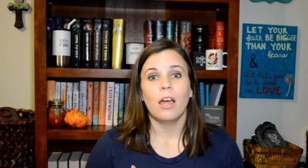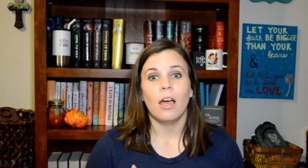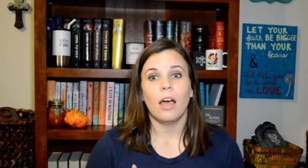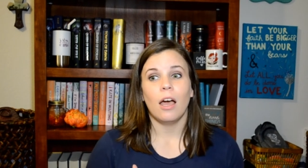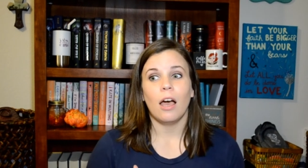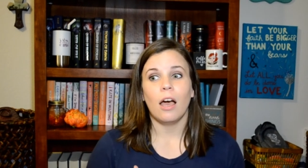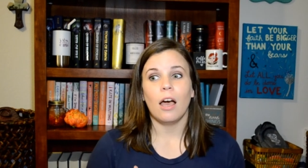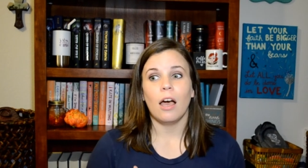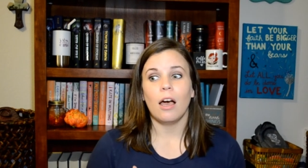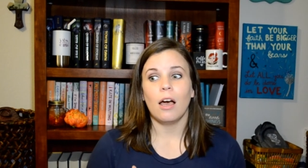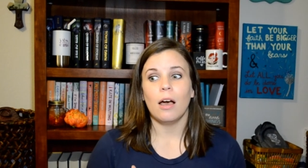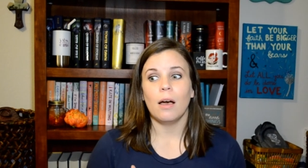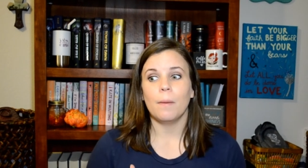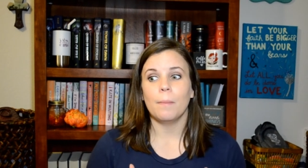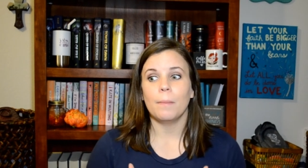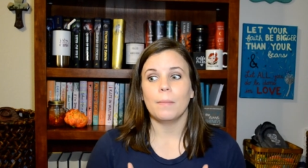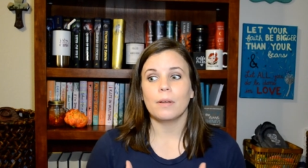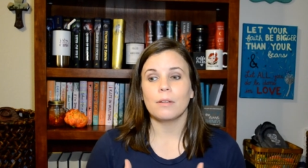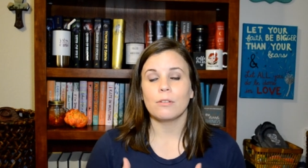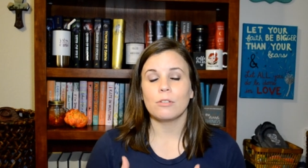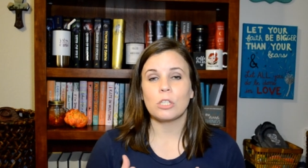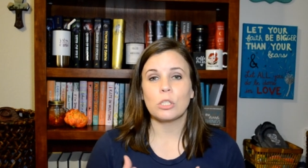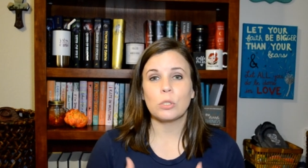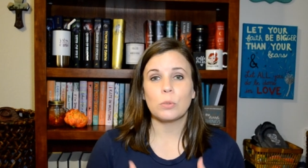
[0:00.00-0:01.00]
um,
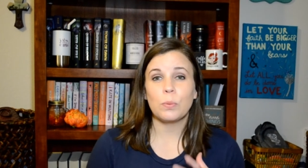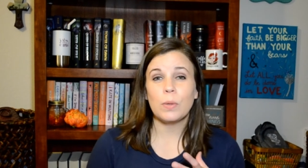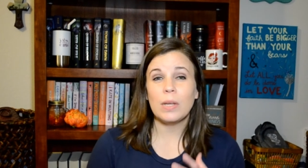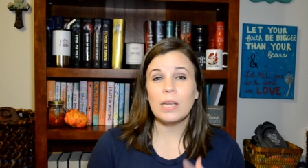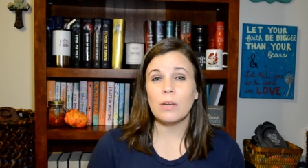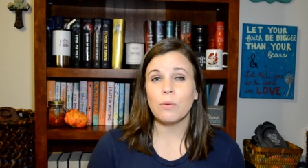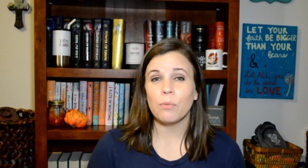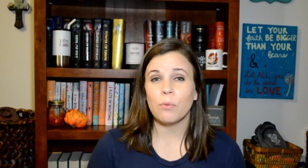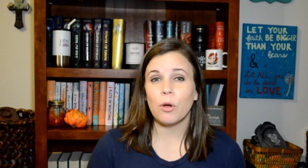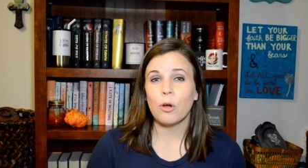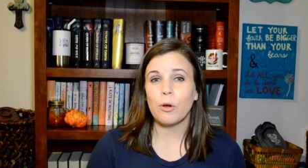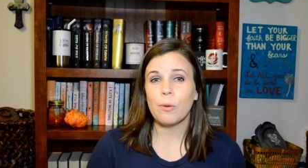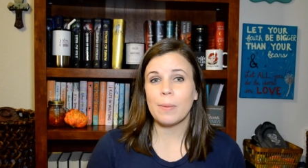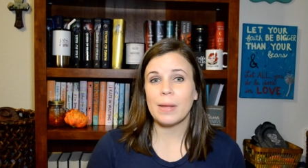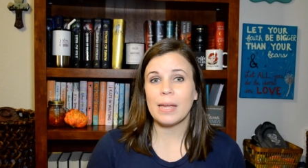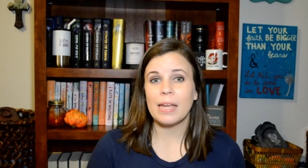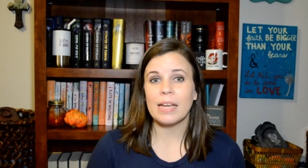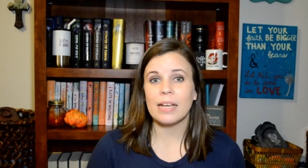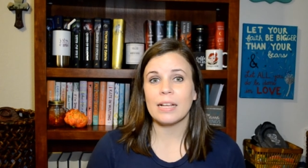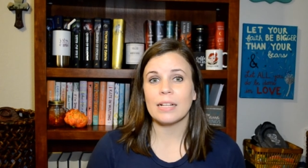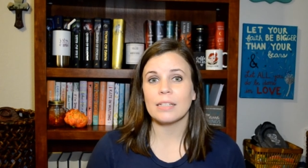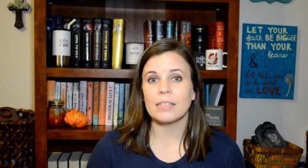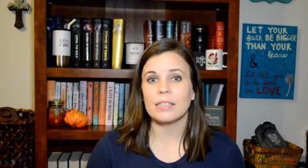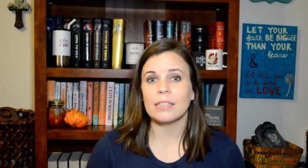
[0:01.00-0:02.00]
sweet
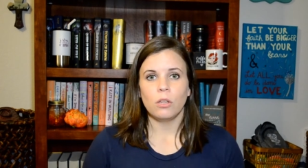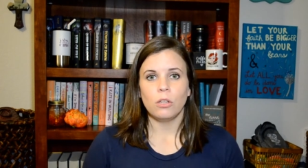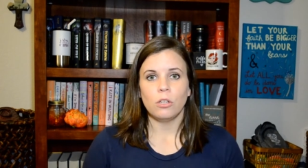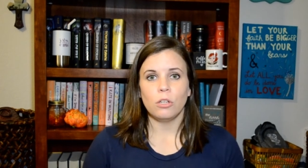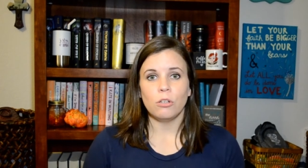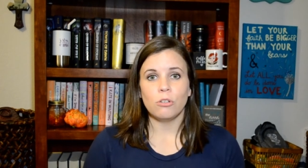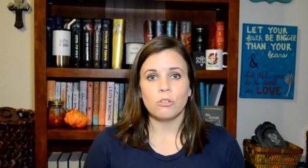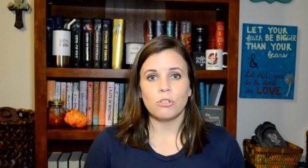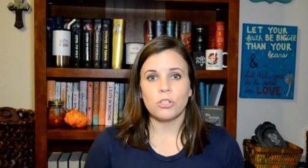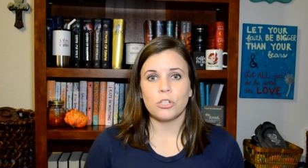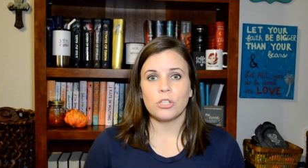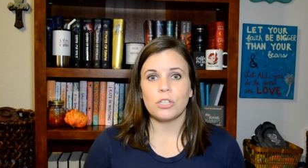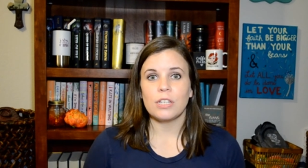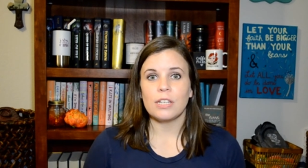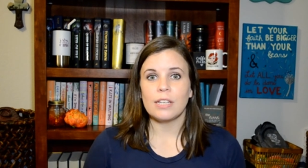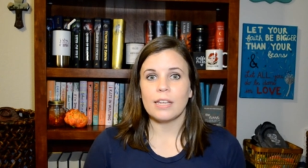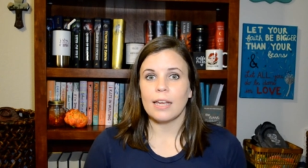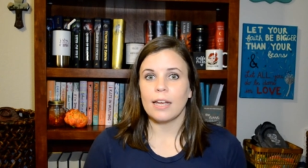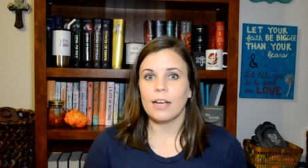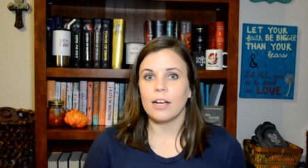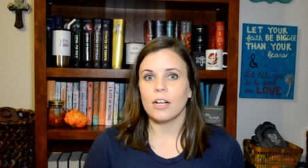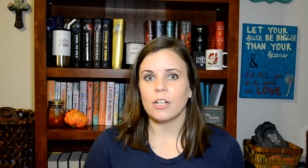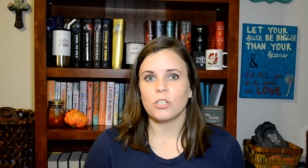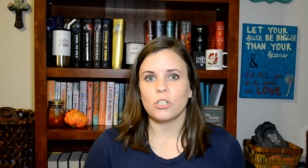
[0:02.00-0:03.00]
romance, usually
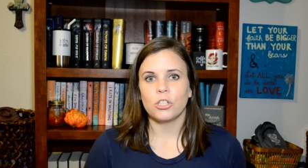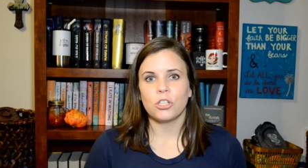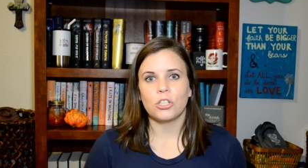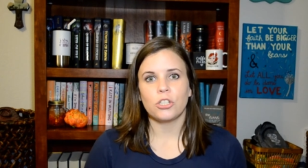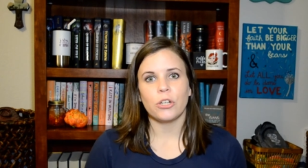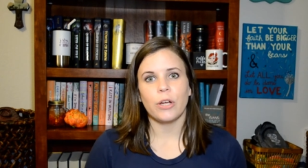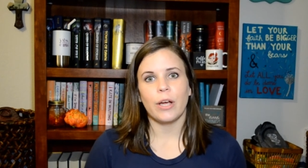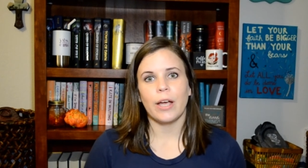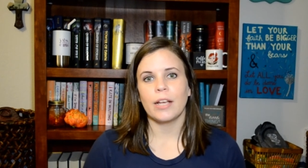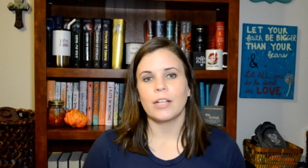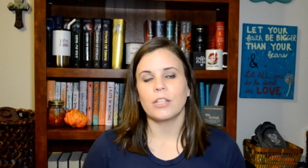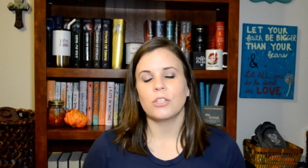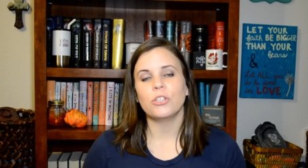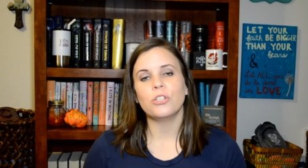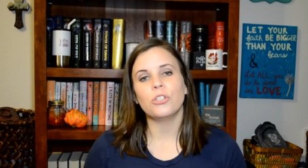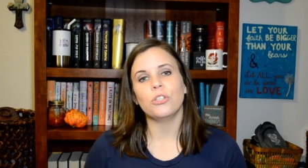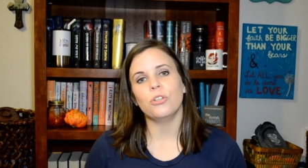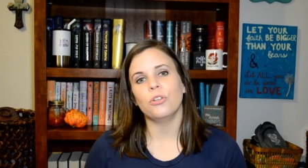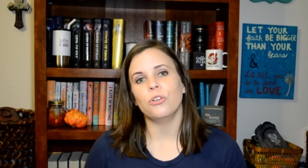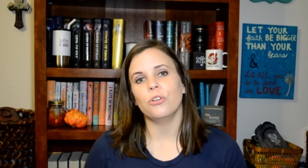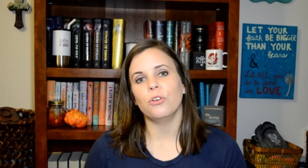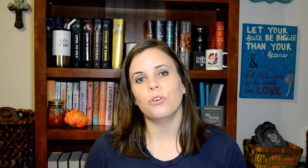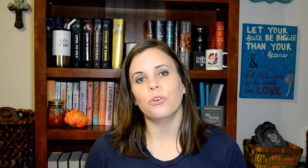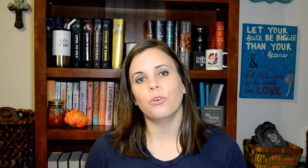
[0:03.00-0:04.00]
characters trying
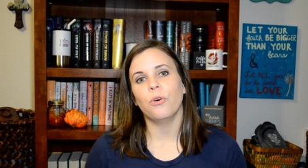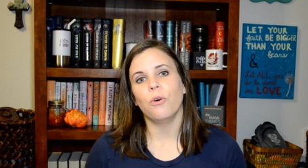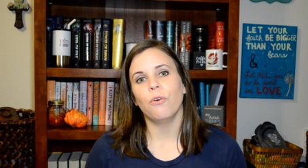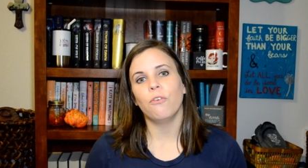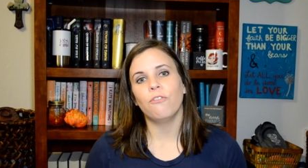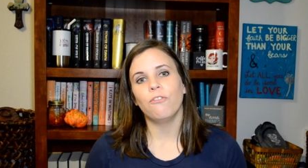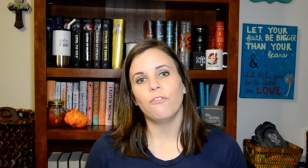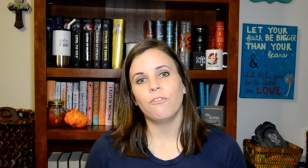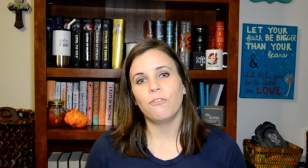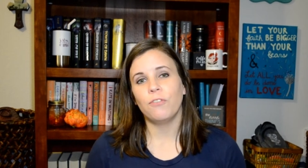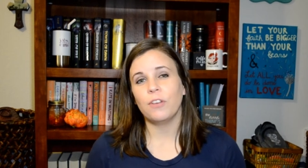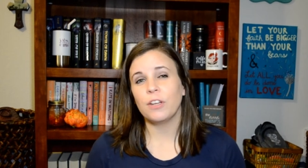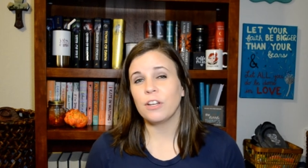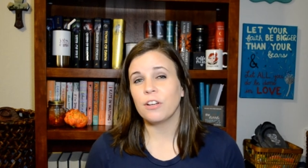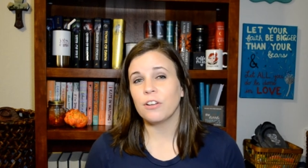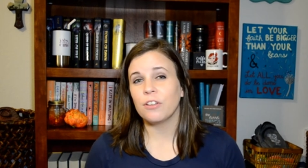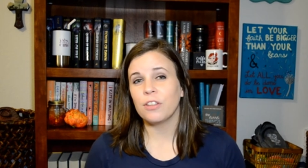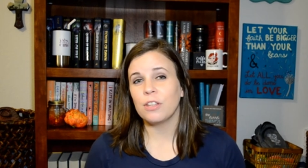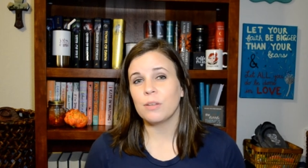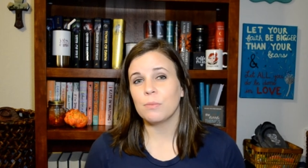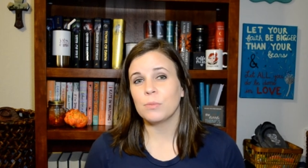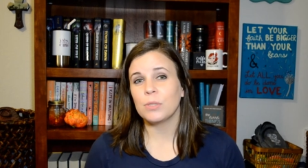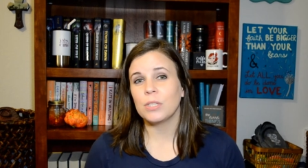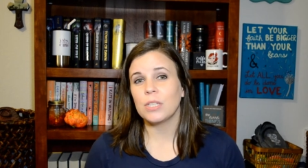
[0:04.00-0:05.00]
to
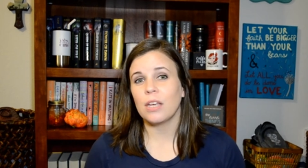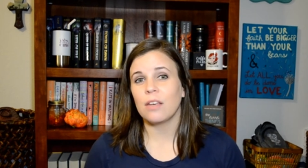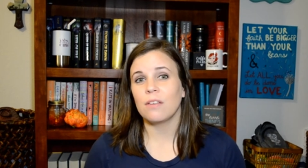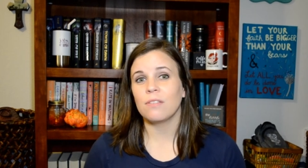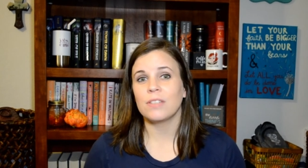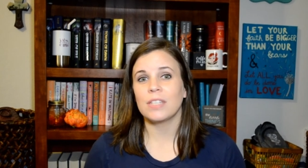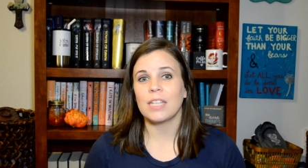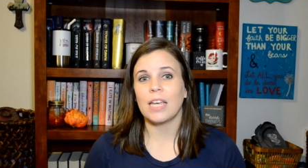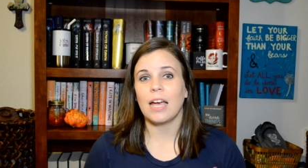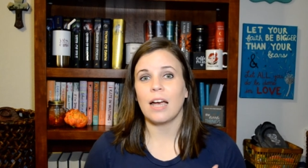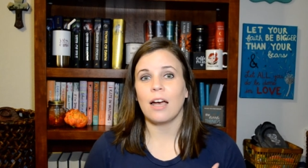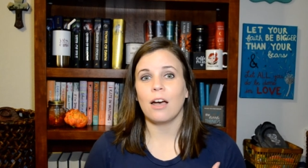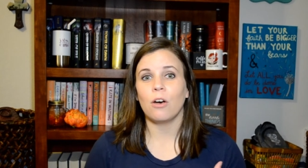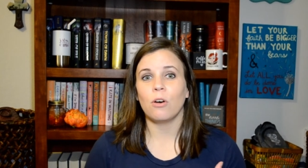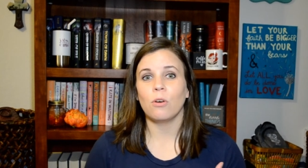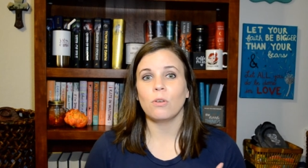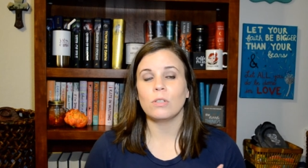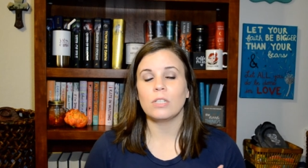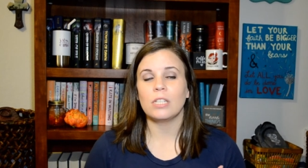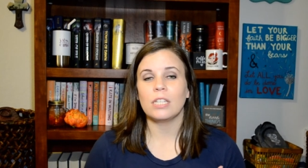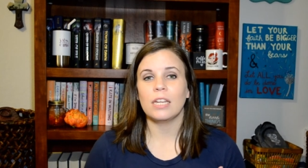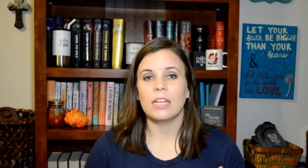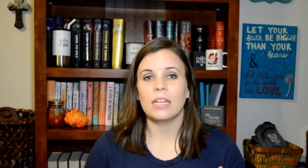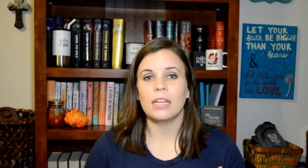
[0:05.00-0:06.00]
figure themselves
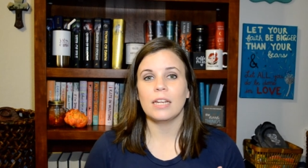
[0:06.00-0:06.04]
out